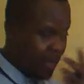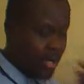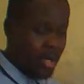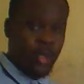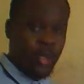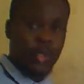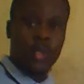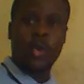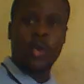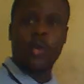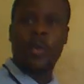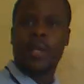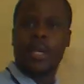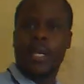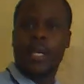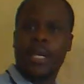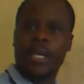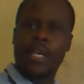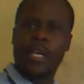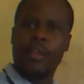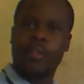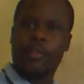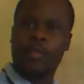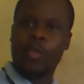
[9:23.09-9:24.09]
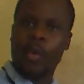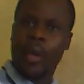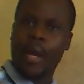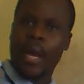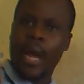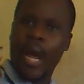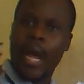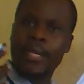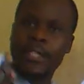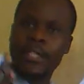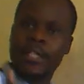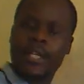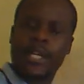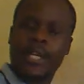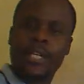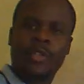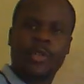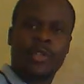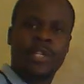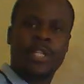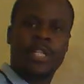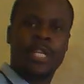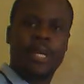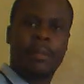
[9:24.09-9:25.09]
So if you are asked
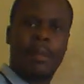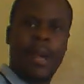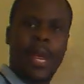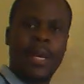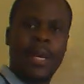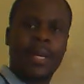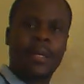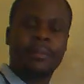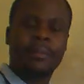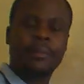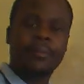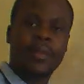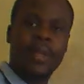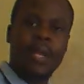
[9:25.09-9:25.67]
to determine